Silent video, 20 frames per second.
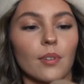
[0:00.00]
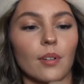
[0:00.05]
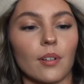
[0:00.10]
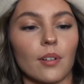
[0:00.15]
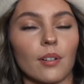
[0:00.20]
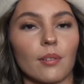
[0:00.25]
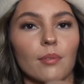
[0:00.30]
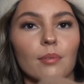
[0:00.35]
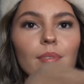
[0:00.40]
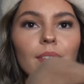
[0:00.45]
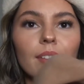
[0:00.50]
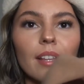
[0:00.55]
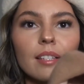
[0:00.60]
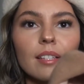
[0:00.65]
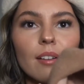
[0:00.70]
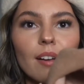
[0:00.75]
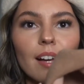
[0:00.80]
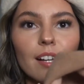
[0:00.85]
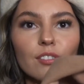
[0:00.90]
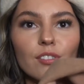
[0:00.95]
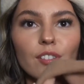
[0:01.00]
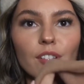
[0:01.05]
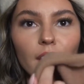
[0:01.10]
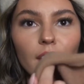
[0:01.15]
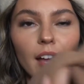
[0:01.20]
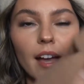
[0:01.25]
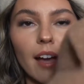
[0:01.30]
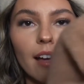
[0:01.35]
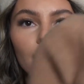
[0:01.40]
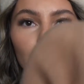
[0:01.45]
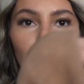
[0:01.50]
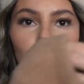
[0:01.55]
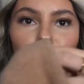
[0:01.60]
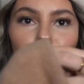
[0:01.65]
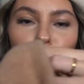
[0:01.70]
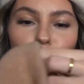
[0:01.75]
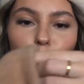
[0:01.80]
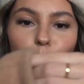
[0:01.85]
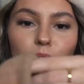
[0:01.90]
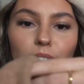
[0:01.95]
Oh, that's how actually they had it
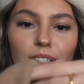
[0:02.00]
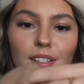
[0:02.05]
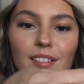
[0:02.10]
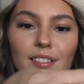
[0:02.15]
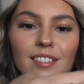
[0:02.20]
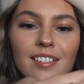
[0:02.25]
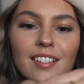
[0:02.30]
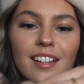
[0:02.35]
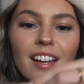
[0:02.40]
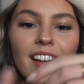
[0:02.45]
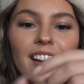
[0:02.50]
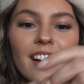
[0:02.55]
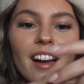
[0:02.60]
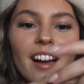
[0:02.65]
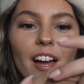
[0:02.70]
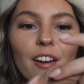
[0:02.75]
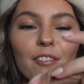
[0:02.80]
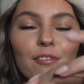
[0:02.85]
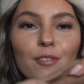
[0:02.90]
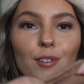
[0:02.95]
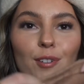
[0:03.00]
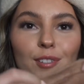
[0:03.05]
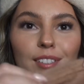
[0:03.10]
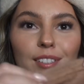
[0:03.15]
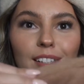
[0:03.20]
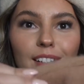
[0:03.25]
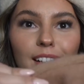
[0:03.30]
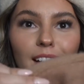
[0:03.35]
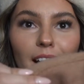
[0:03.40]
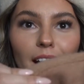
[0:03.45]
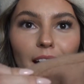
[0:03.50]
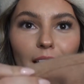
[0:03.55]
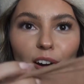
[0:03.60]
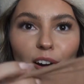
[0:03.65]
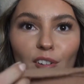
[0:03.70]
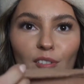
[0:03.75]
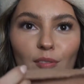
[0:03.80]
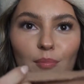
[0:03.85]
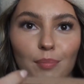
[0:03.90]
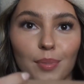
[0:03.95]
shipped in. I folded it
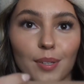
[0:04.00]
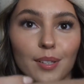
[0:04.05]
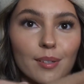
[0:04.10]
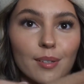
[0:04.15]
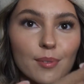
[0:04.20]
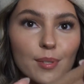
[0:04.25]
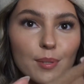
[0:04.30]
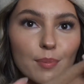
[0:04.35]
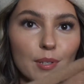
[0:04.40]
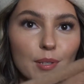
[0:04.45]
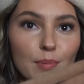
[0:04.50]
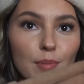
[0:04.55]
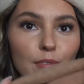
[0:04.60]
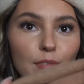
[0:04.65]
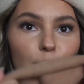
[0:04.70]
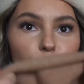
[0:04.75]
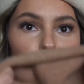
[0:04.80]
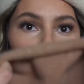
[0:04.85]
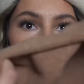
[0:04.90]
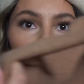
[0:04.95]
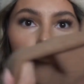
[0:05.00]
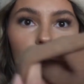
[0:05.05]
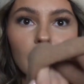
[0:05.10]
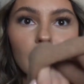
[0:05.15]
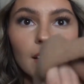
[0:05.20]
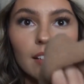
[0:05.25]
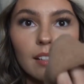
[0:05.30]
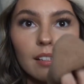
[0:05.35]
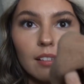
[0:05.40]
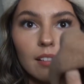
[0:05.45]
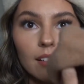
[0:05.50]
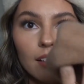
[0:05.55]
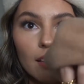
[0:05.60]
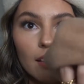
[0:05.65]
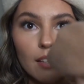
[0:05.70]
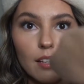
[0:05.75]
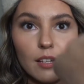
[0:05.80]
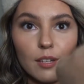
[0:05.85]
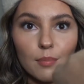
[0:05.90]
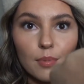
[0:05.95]
out, but it was supposed to be folded in, and
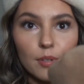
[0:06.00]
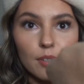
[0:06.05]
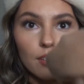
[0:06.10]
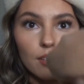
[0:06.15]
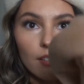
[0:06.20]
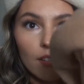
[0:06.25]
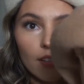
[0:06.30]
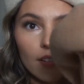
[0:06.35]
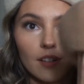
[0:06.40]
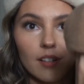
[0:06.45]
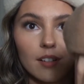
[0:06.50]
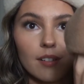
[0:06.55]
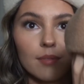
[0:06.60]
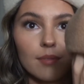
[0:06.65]
then you put it on.